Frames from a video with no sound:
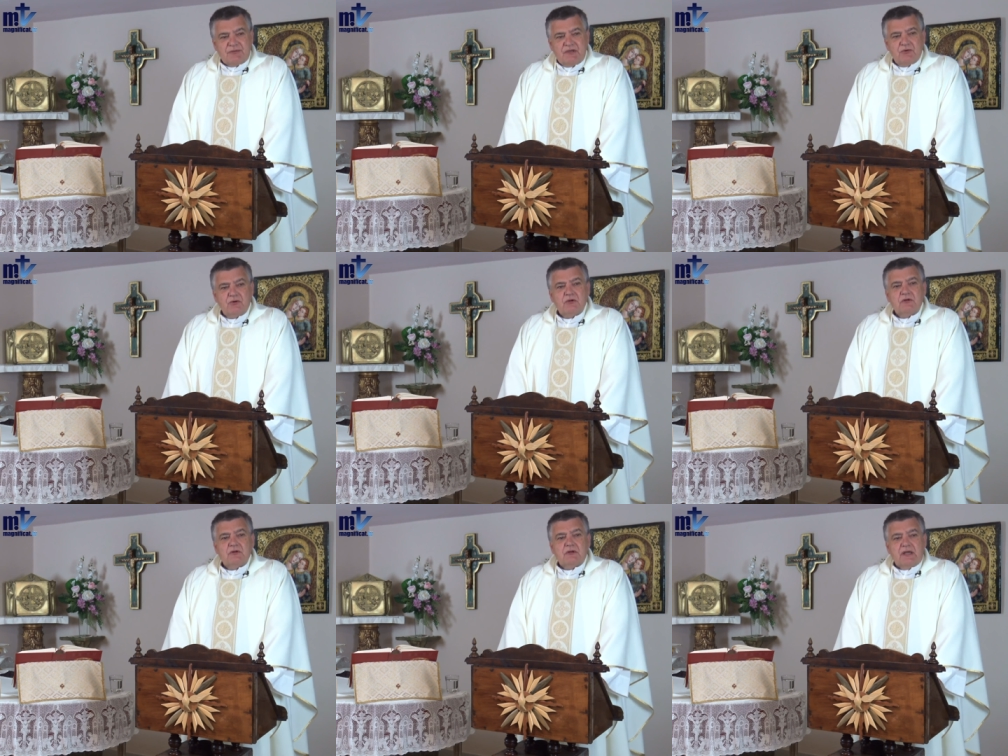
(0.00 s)
But
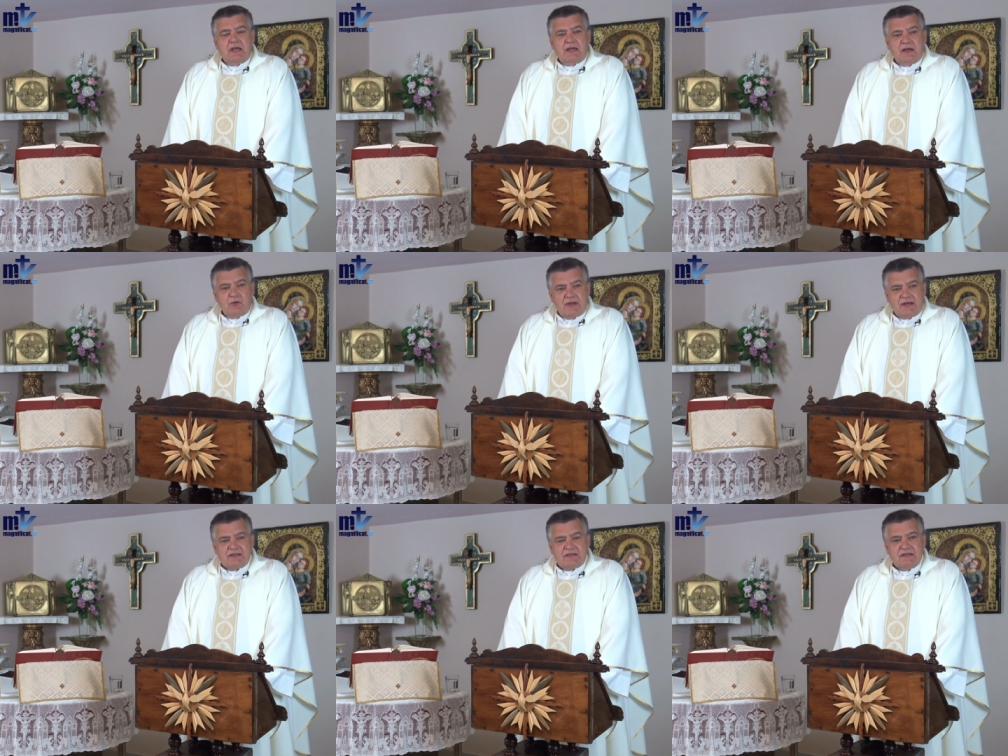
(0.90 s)
Christ is alive in the
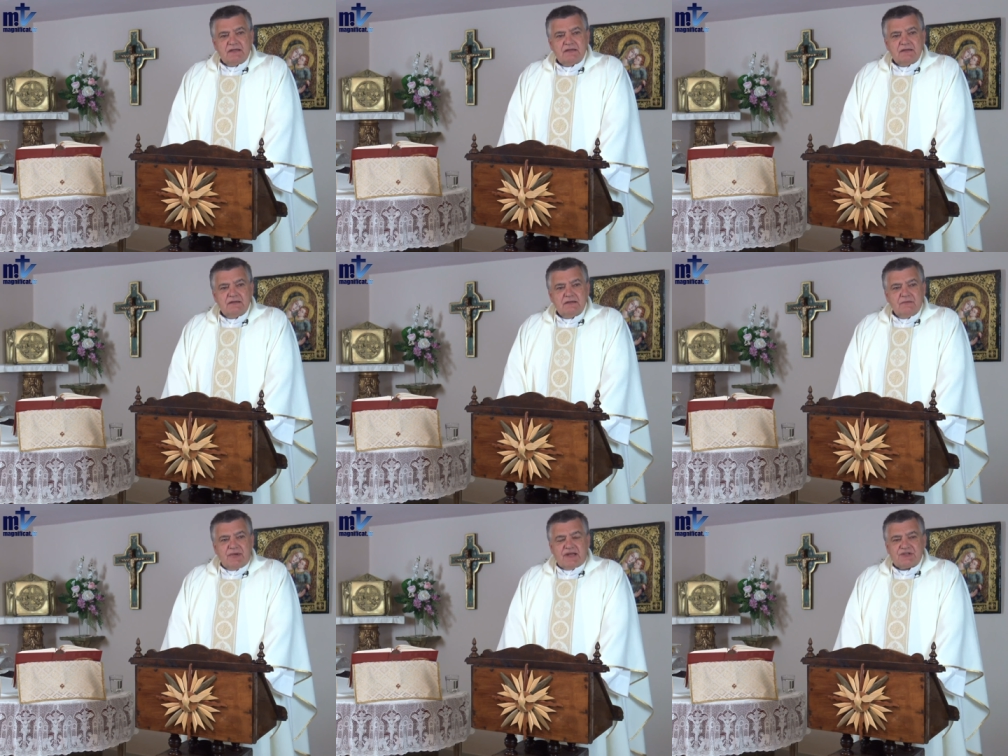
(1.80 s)
Eucharist,
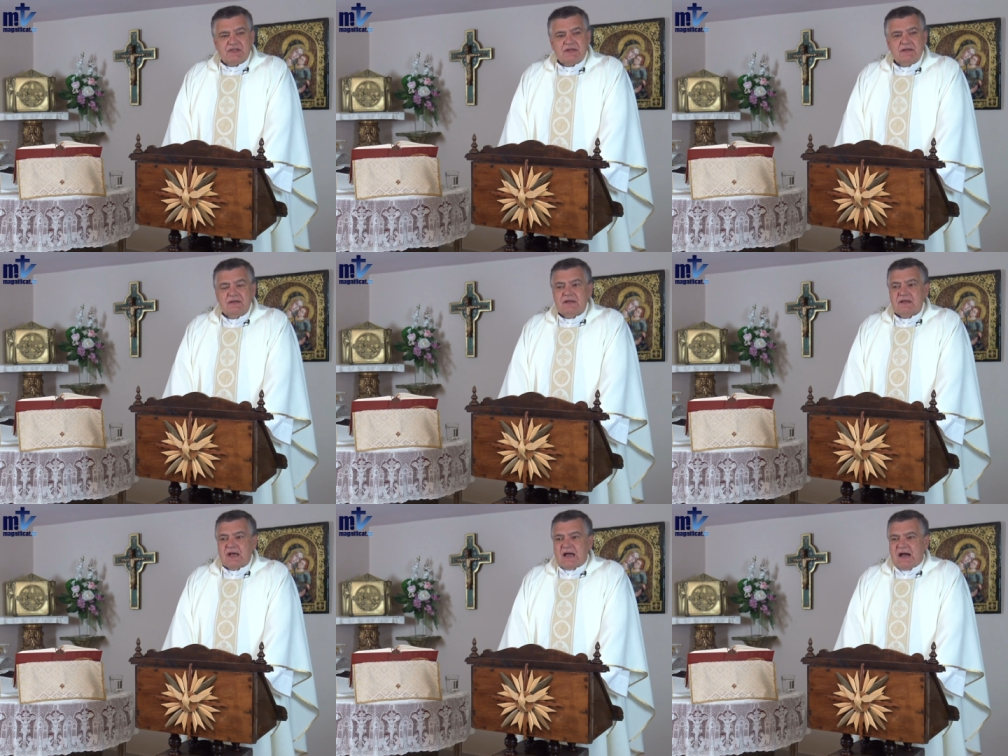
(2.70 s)
to be
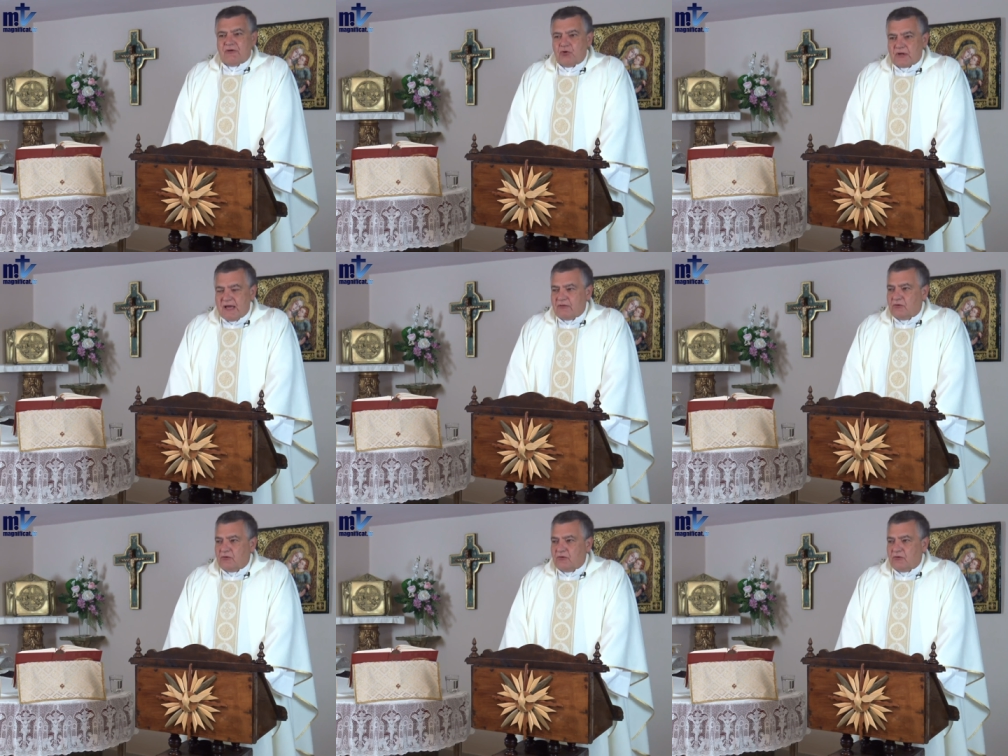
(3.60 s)
adored,